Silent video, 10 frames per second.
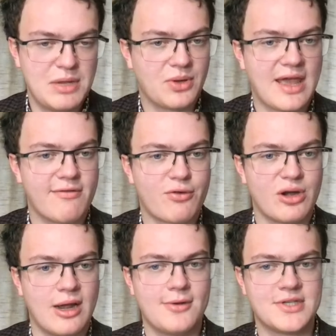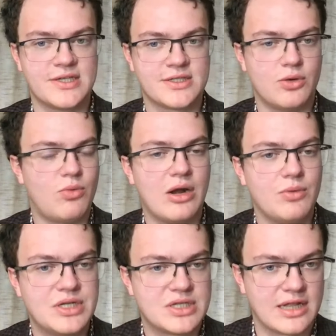people can't afford houses, so why
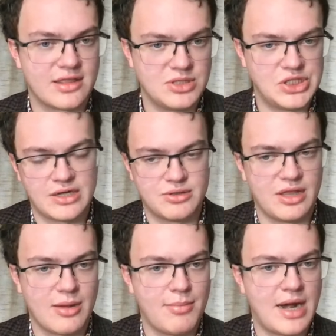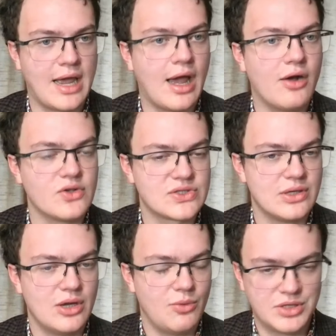don't we just cut them a check so they can buy a house,